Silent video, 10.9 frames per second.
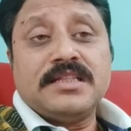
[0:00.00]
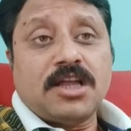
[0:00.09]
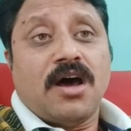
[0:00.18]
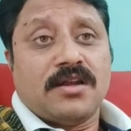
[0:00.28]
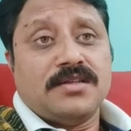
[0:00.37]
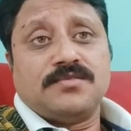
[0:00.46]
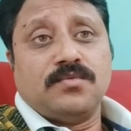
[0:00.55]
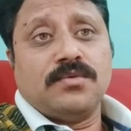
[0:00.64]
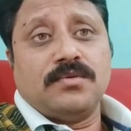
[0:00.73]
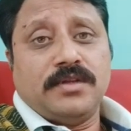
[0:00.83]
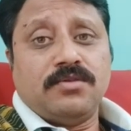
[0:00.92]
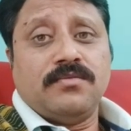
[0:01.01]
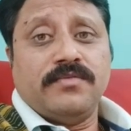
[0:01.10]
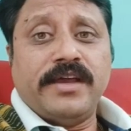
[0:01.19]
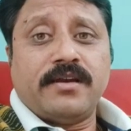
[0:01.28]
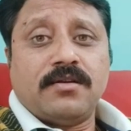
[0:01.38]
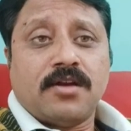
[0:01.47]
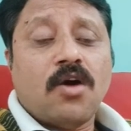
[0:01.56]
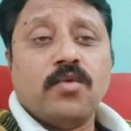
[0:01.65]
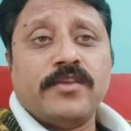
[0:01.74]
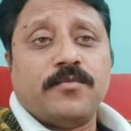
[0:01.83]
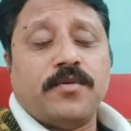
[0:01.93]
Taurus, where
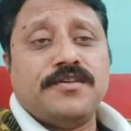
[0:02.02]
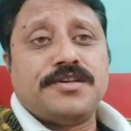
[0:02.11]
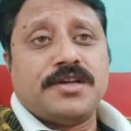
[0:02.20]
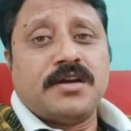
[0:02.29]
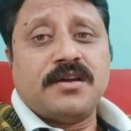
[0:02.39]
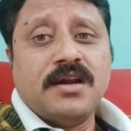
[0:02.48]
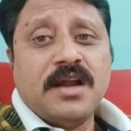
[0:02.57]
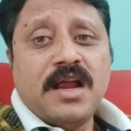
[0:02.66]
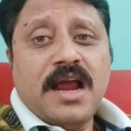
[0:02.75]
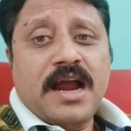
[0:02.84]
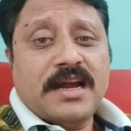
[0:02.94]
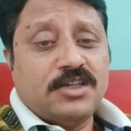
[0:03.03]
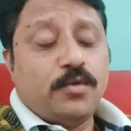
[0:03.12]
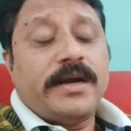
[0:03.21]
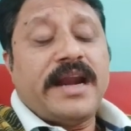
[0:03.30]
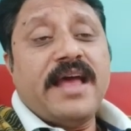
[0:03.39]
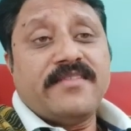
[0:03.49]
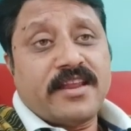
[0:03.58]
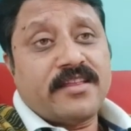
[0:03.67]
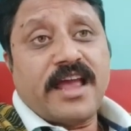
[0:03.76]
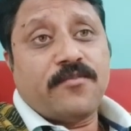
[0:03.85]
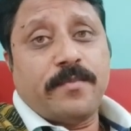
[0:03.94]
Rahu is positioned, and Jupiter has
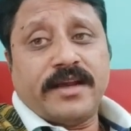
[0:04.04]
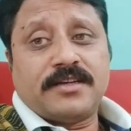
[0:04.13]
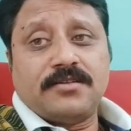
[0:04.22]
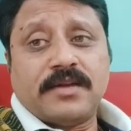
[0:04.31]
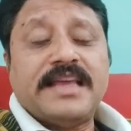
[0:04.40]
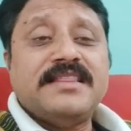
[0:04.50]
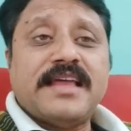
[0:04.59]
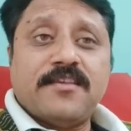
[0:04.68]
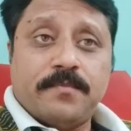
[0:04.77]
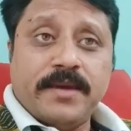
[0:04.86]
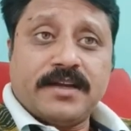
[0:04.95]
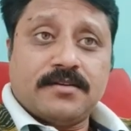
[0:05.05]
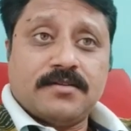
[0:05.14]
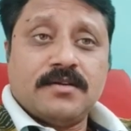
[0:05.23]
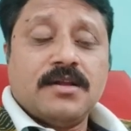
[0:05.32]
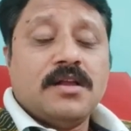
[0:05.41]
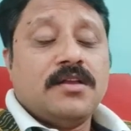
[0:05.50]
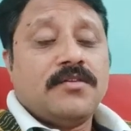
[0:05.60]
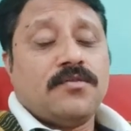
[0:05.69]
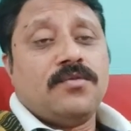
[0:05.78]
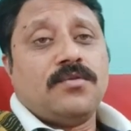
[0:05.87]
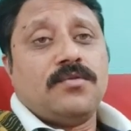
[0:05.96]
another aspect, ninth aspect.
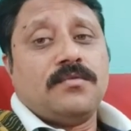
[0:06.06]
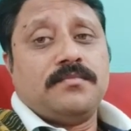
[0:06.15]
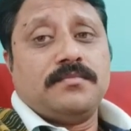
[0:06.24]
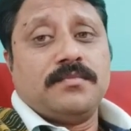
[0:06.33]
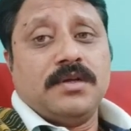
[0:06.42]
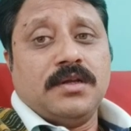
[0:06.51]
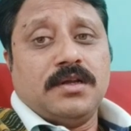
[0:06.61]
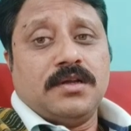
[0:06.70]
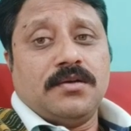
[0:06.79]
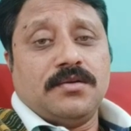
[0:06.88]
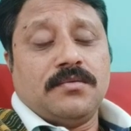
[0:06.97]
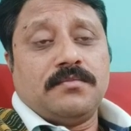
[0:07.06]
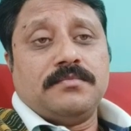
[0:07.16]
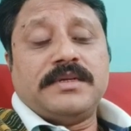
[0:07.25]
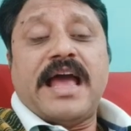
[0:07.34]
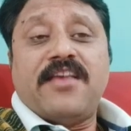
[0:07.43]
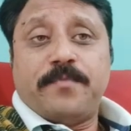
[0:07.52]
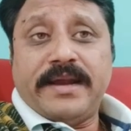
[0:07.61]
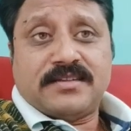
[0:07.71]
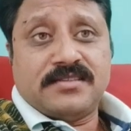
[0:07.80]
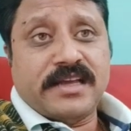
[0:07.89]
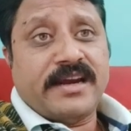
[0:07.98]
So it
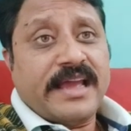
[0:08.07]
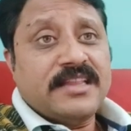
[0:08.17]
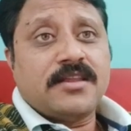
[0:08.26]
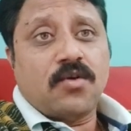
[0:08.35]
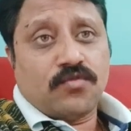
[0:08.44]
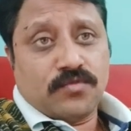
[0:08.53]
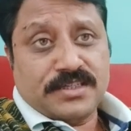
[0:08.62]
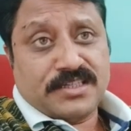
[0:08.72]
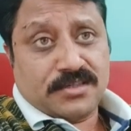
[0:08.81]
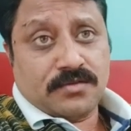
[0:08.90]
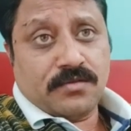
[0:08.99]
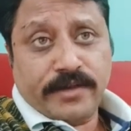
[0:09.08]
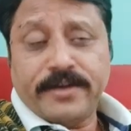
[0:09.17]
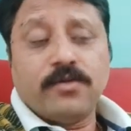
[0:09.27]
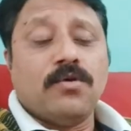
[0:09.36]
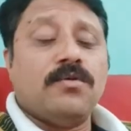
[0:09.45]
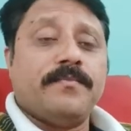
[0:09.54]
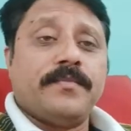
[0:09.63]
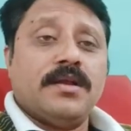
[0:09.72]
aspects their ninth house, which is Virgo.